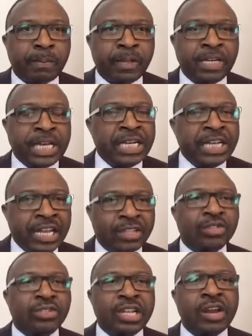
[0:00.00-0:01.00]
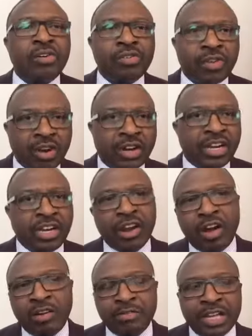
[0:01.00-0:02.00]
day-to-day running
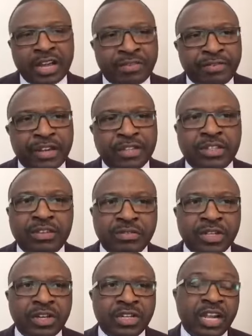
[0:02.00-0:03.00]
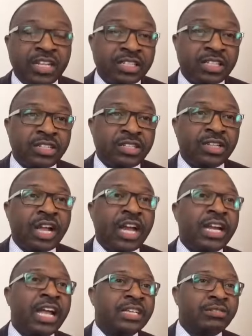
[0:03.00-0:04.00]
of the affairs of the organization,
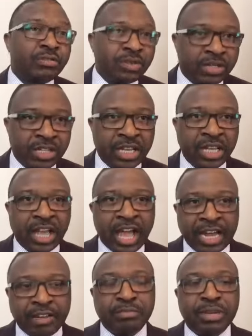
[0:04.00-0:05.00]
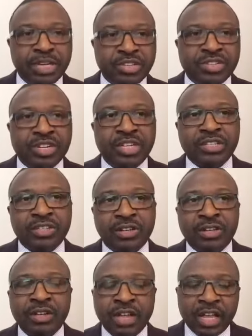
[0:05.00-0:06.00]
and that's what the administrator
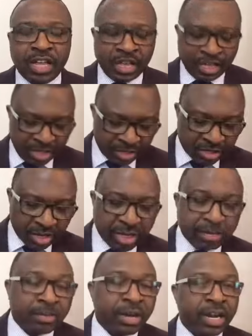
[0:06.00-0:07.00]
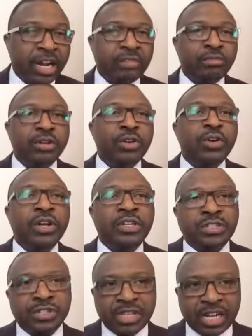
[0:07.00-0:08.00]
is all about, and we'll go
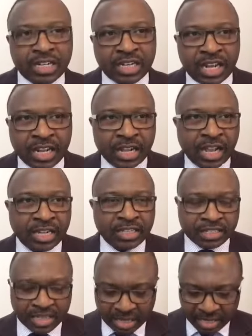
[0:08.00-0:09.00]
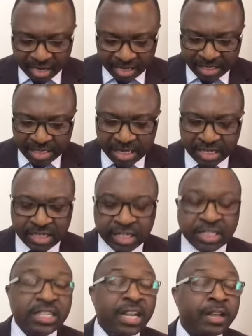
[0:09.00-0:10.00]
into that at a later
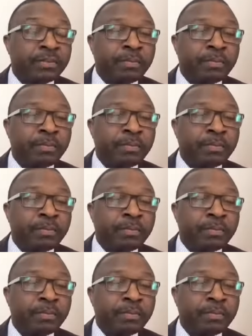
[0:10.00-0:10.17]
time.